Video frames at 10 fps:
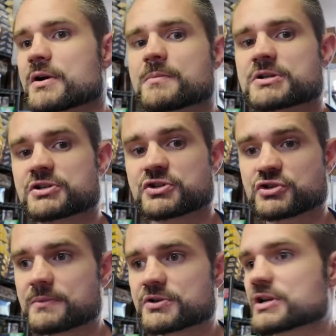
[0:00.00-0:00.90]
There are a bunch of
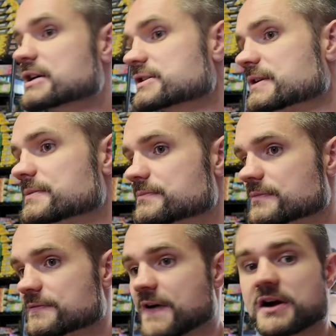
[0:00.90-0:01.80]
distributors actually
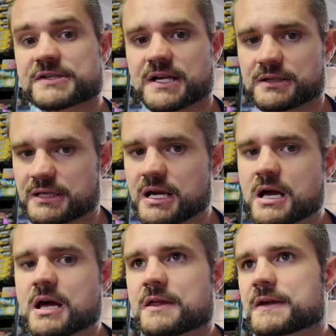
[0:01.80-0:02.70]
fire selling
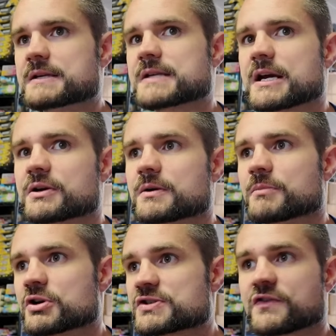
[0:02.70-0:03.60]
things like
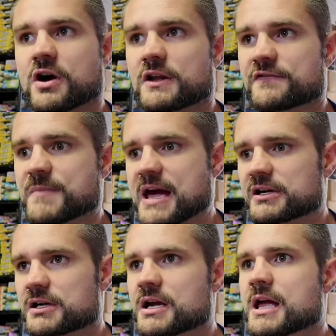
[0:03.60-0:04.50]
Murders of Karlov
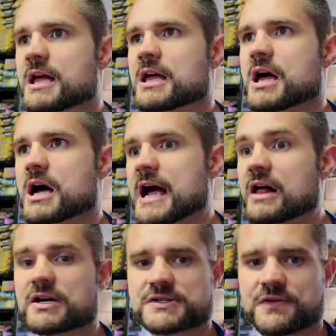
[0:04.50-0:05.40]
Manor,
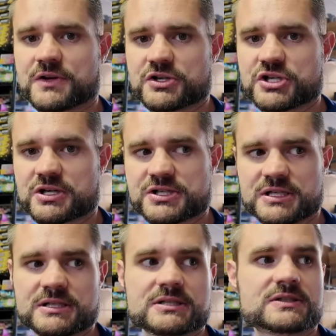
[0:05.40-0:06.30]
Outlaws of Thunder
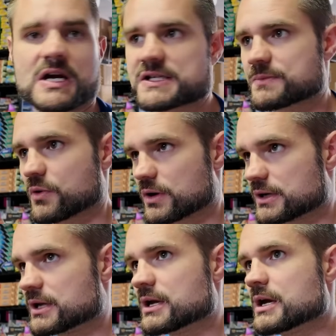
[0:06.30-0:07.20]
Junction,
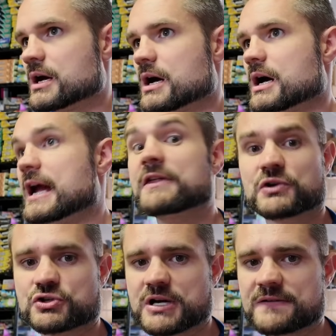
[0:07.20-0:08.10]
Duskmourn,
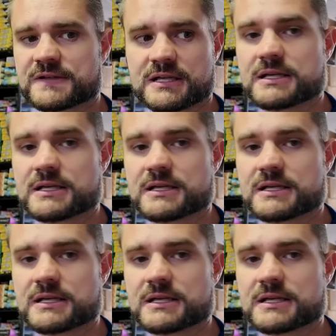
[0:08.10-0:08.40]
Aether Drift,